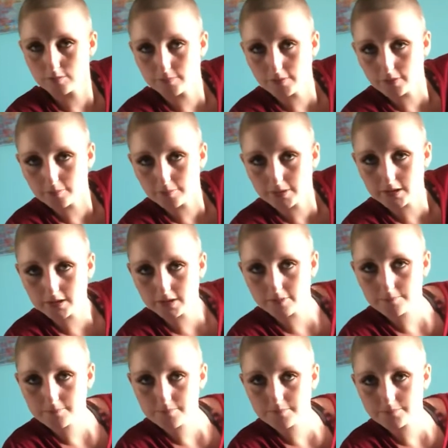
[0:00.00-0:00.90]
be up here.
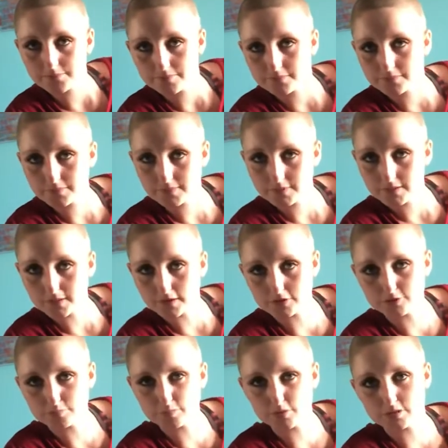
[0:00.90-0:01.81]
Let's
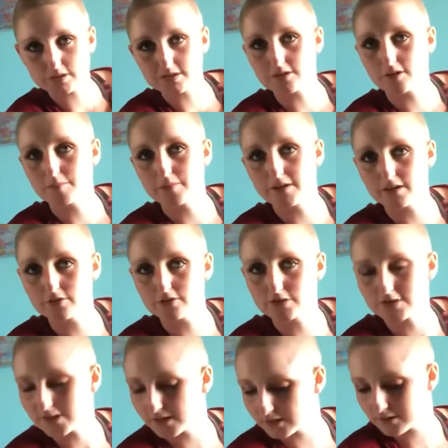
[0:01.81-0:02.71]
put this arm here for a
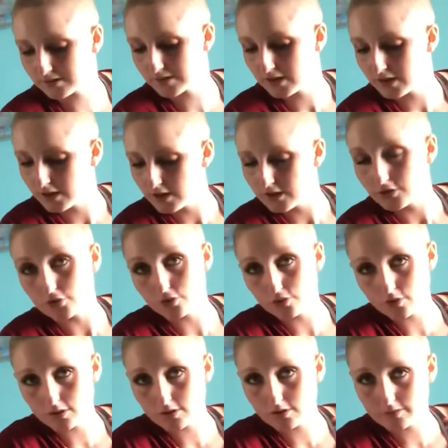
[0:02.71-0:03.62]
second. Your
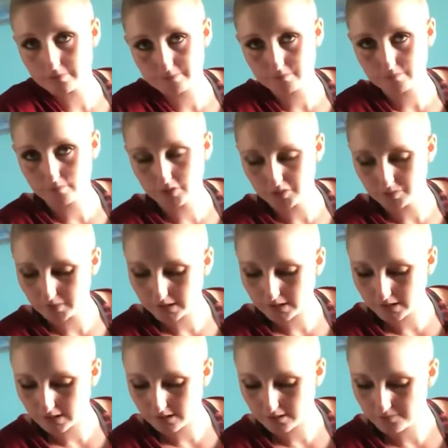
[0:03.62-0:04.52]
arm might be
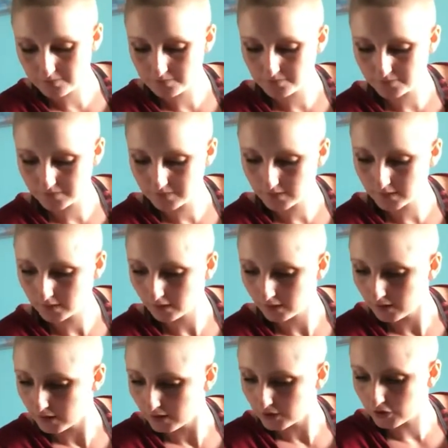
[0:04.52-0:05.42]
here.
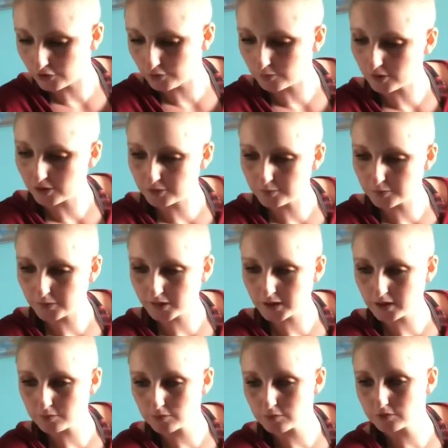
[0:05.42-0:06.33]
You might be
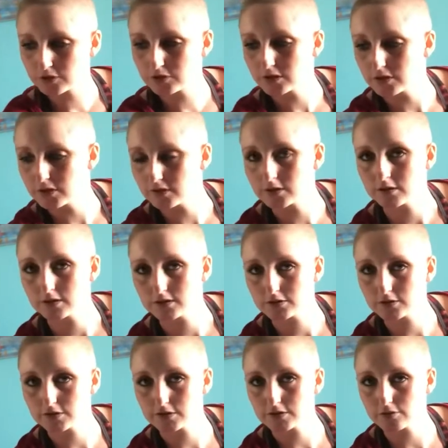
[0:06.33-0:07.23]
able to
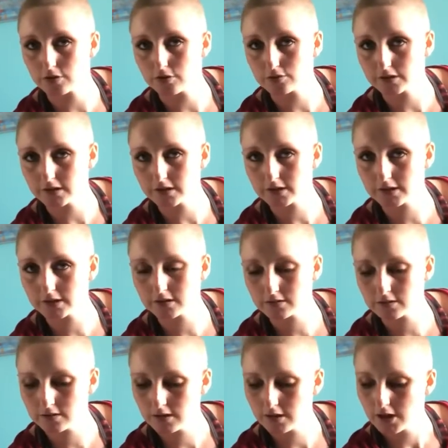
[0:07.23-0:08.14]
just hold it here.
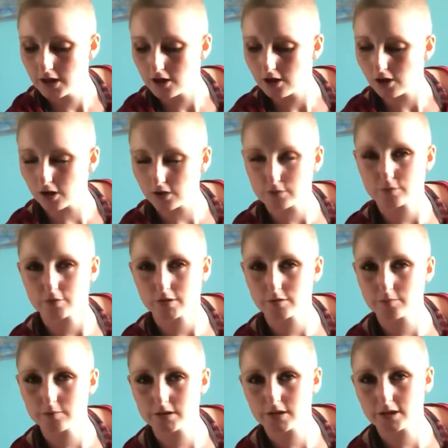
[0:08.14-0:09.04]
I'd
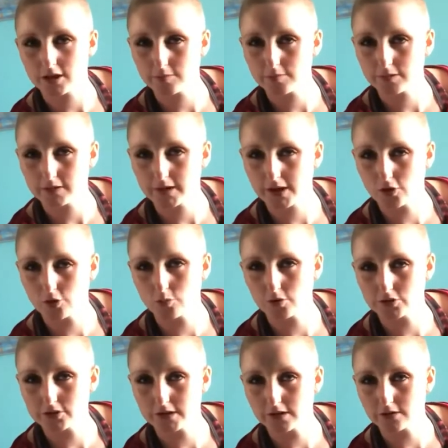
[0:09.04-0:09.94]
recommend keeping the elbow
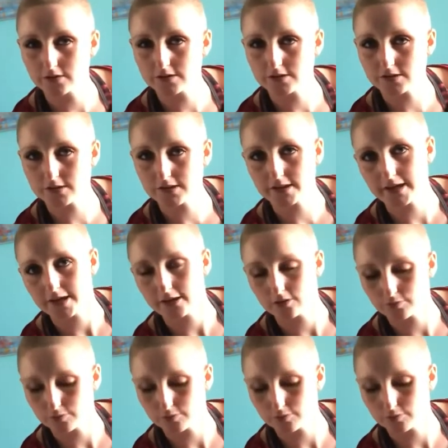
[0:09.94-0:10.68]
down because it's going to help